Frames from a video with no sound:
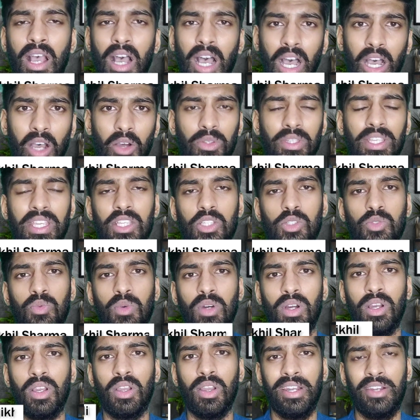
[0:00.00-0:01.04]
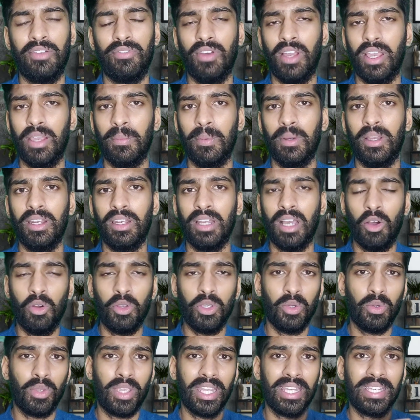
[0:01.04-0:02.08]
How things work at Fiverr and how
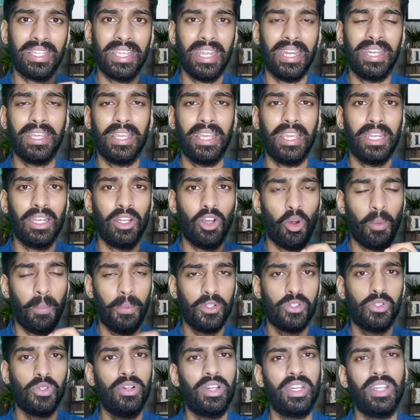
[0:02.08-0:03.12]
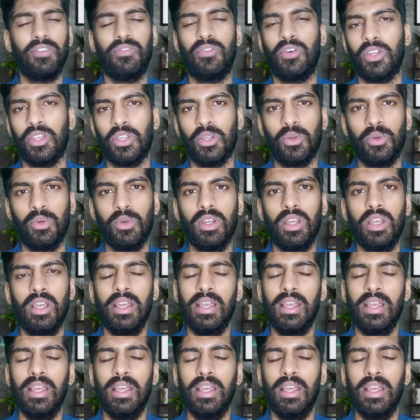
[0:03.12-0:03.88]
you can get an opportunity for you.